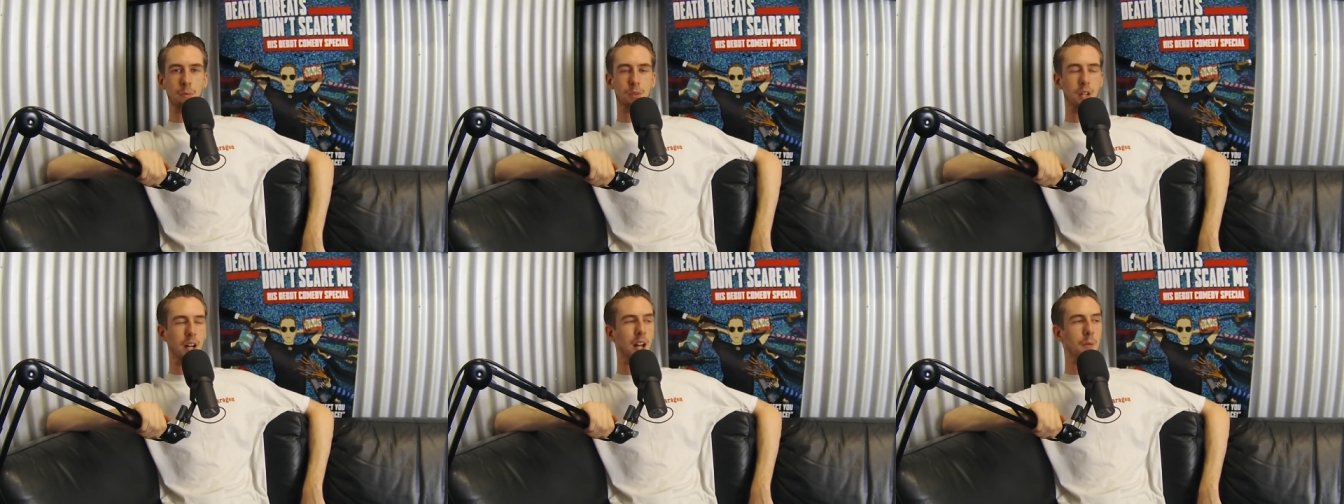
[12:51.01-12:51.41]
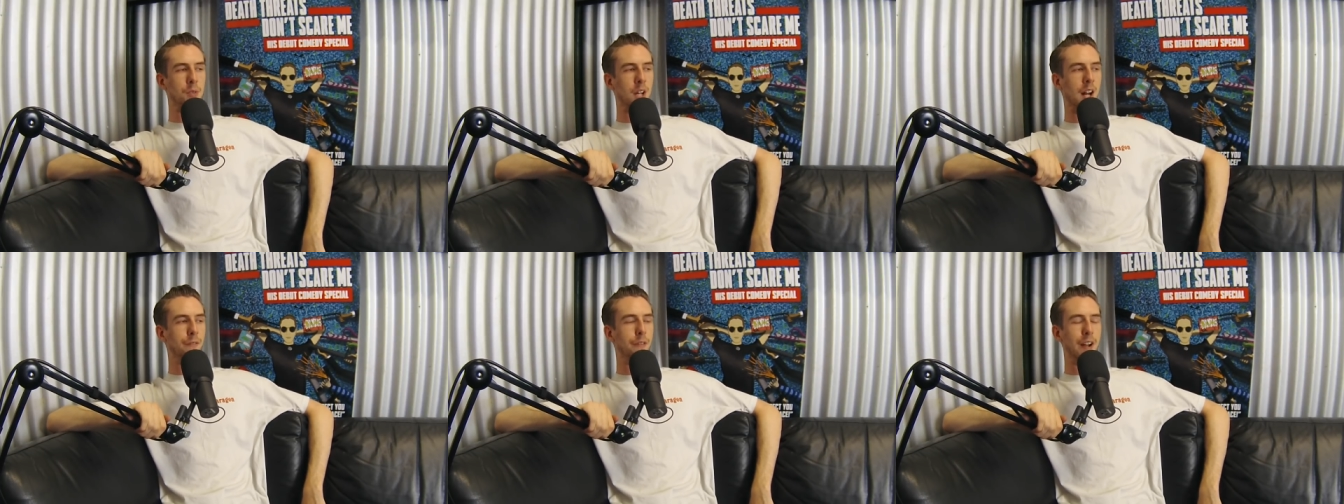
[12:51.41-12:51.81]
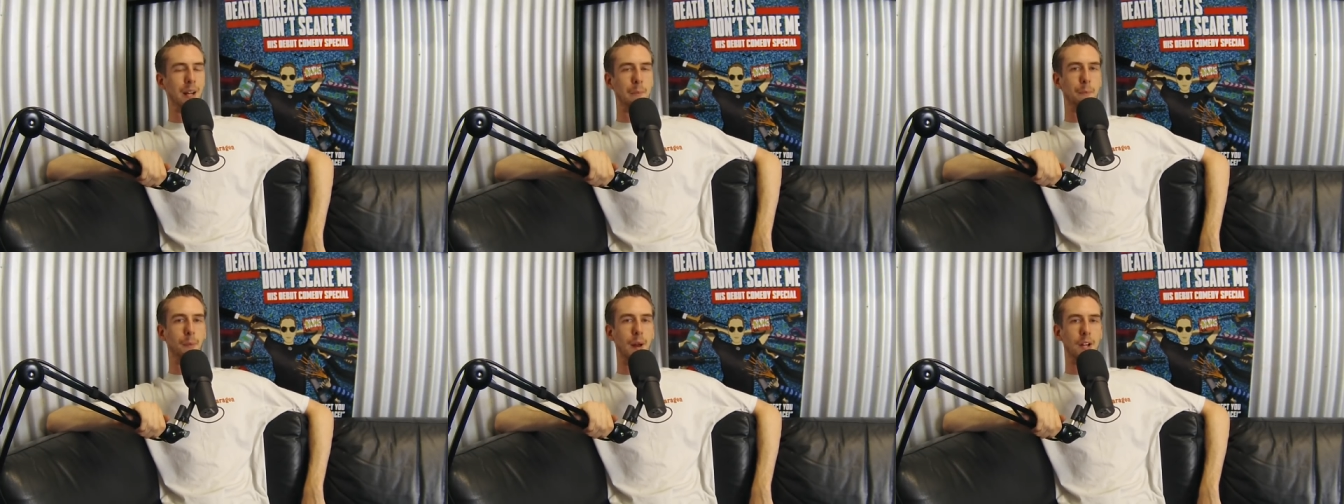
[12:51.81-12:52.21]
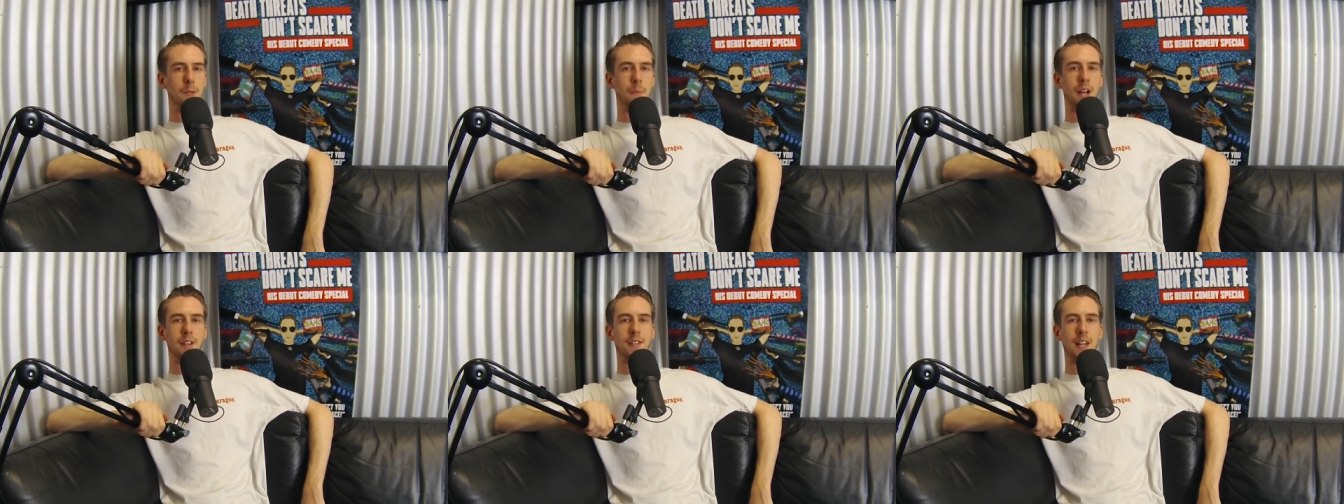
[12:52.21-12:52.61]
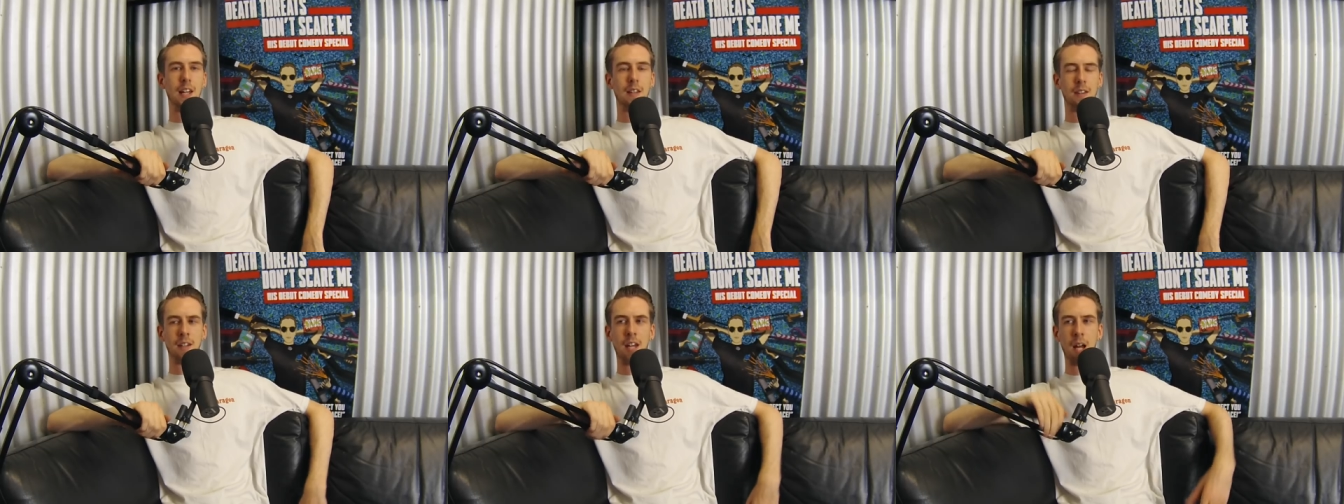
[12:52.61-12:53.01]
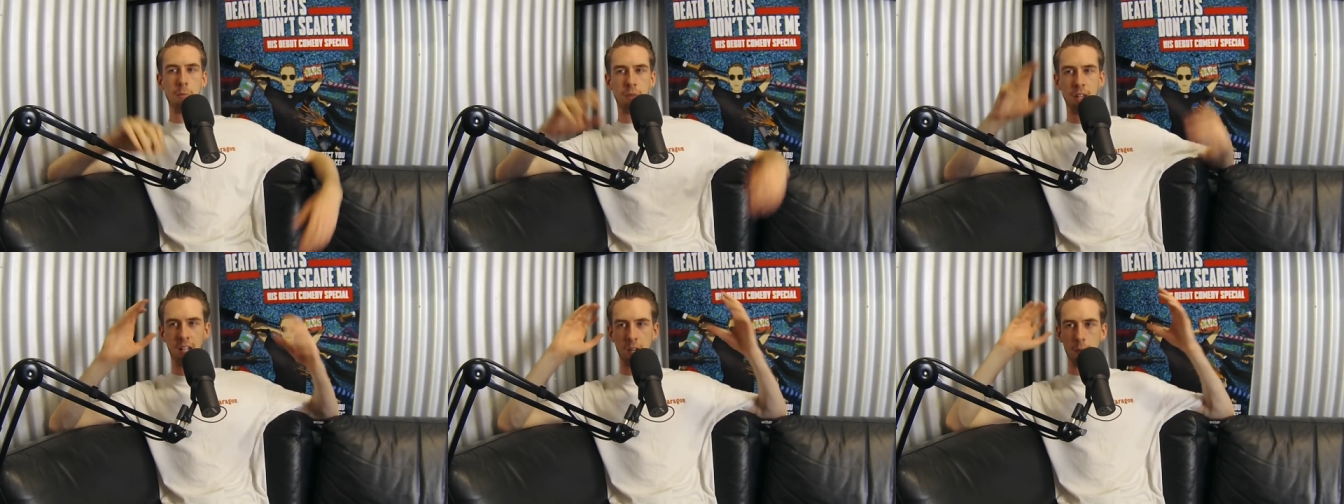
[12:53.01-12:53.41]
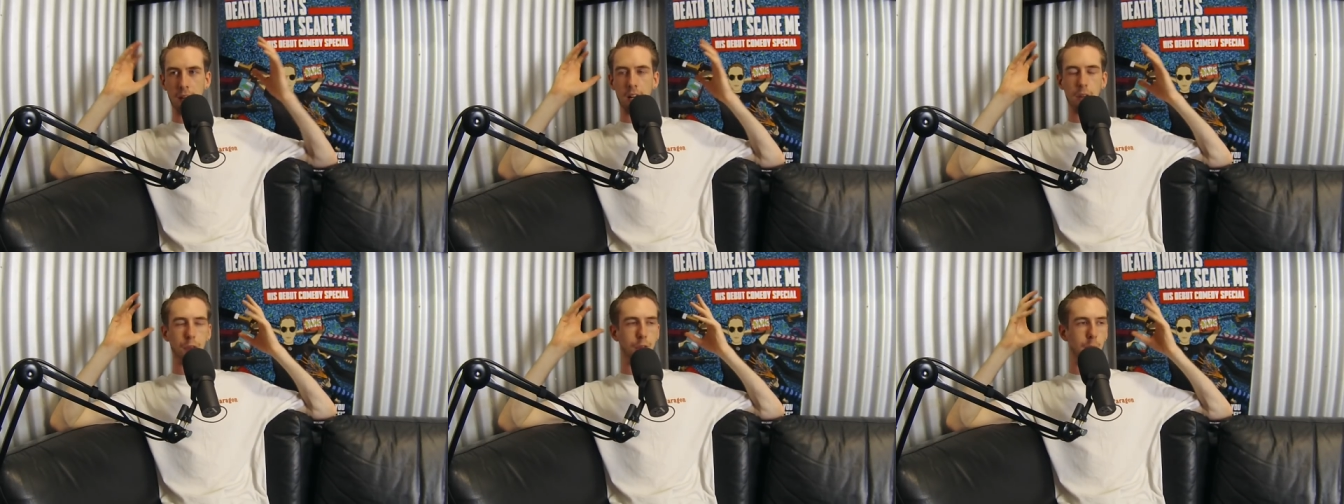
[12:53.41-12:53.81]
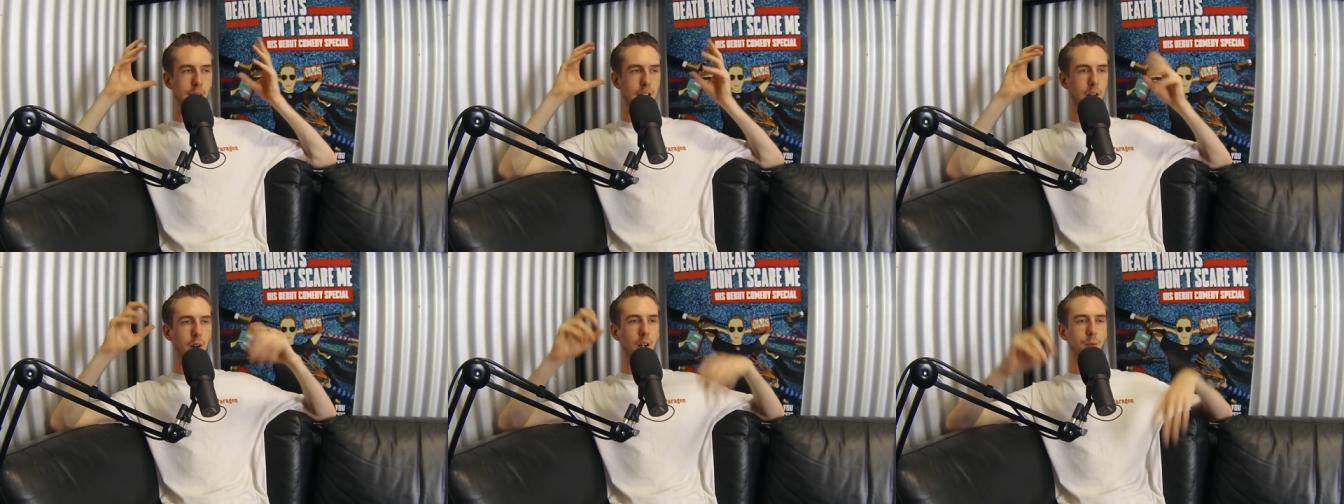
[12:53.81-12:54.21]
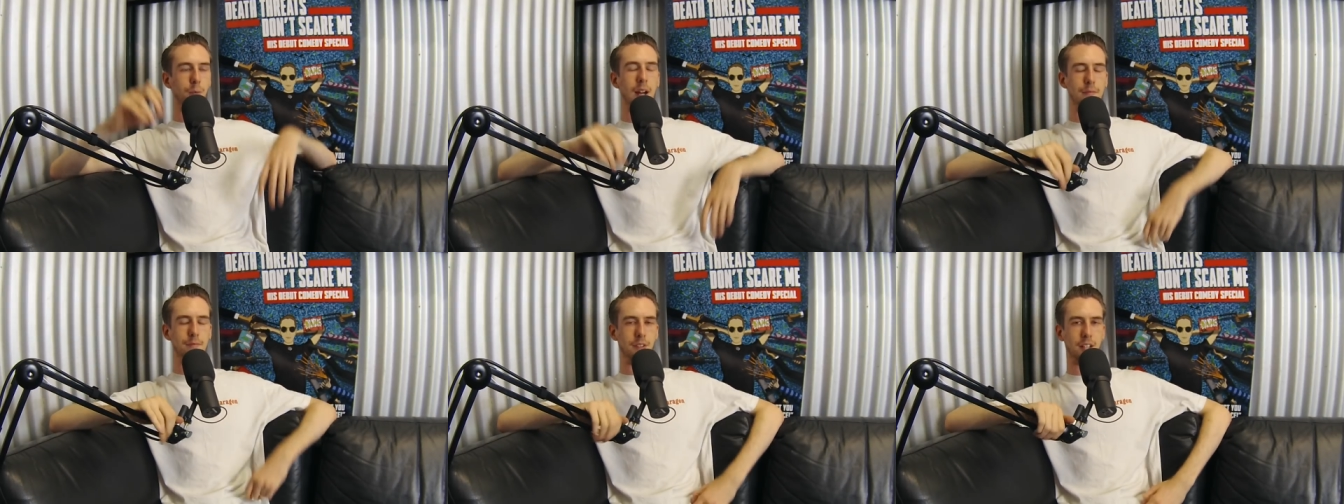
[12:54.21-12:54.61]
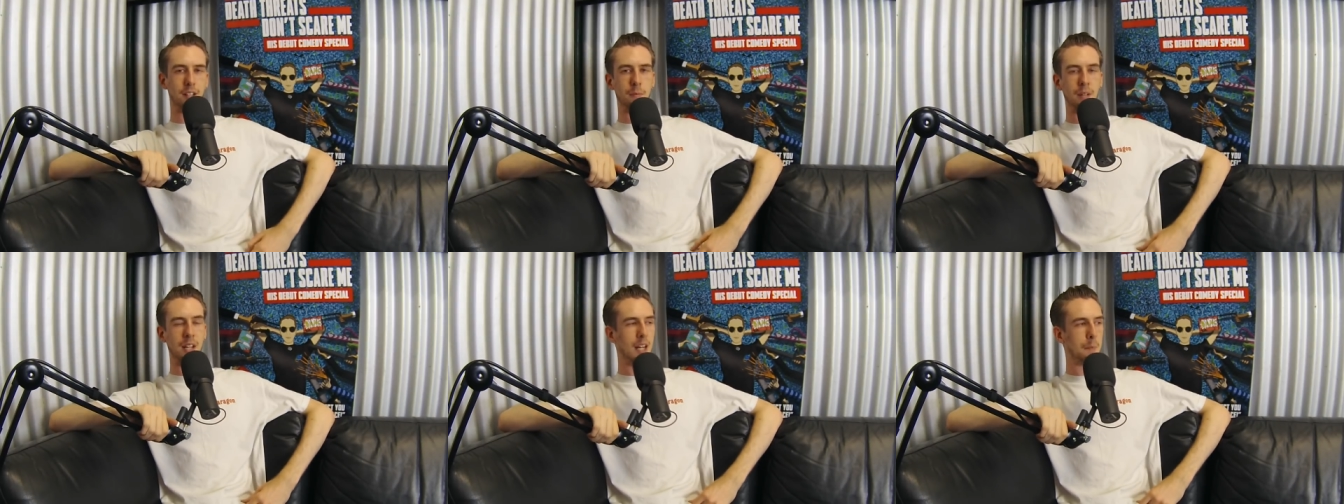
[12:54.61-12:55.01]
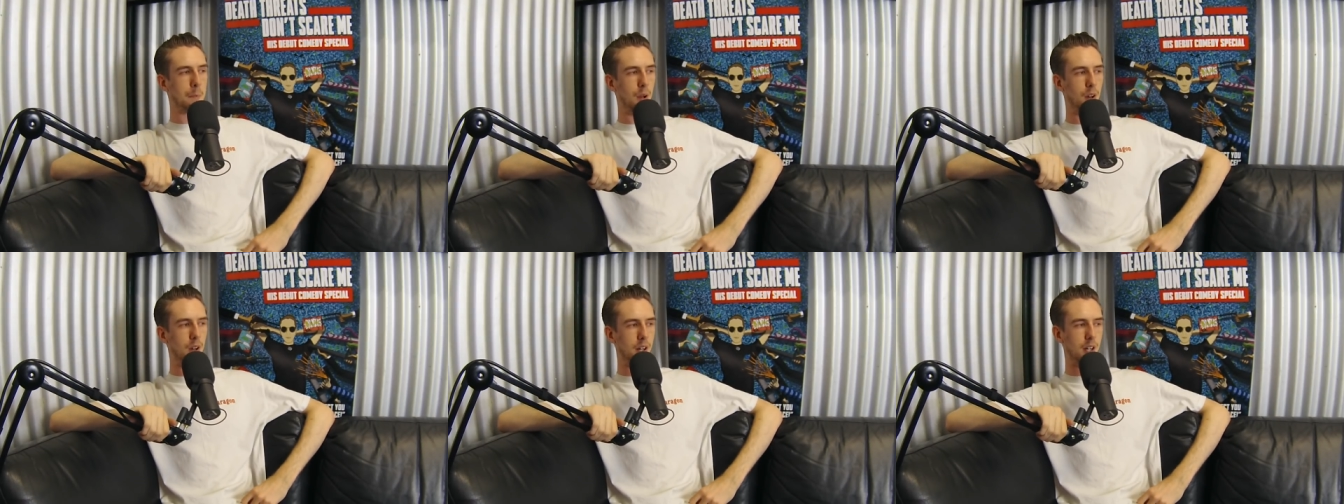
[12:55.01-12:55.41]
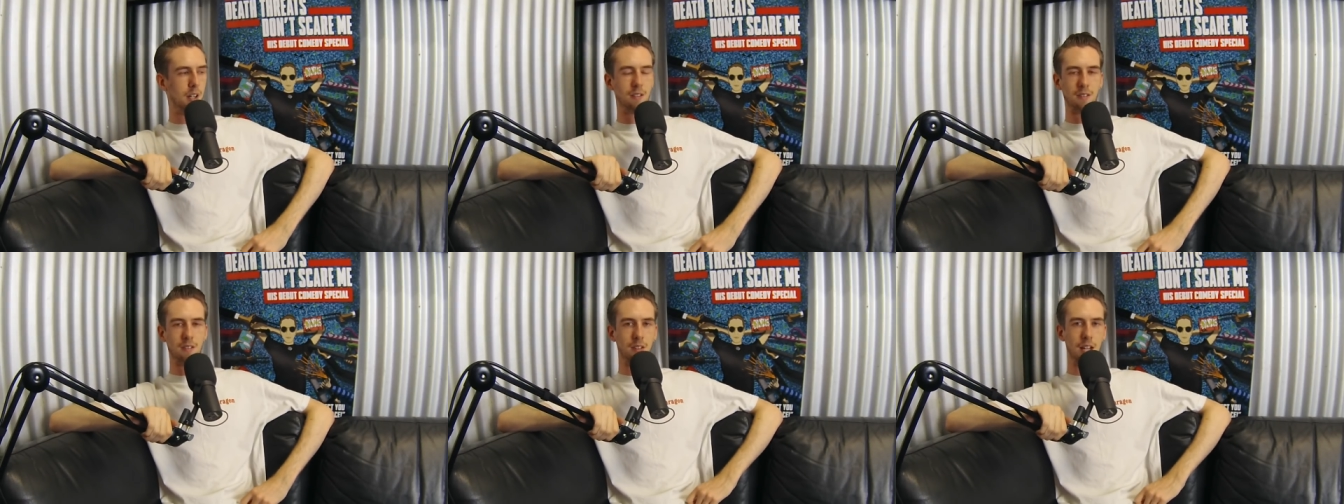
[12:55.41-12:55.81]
I'm trying to I'm trying to fucking brush my teeth and now I'm thinking about a three year old rape victim getting murdered and